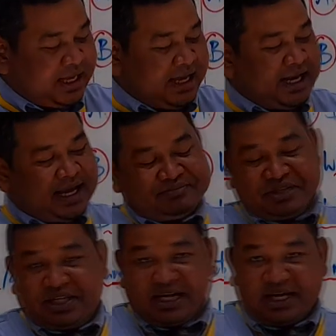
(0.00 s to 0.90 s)
And
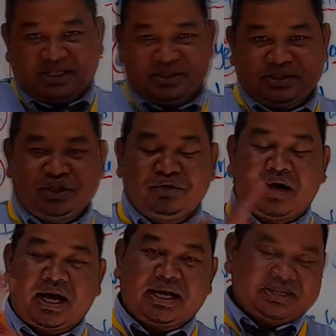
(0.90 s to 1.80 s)
after that, you
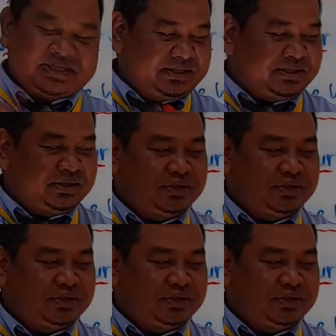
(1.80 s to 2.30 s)
tell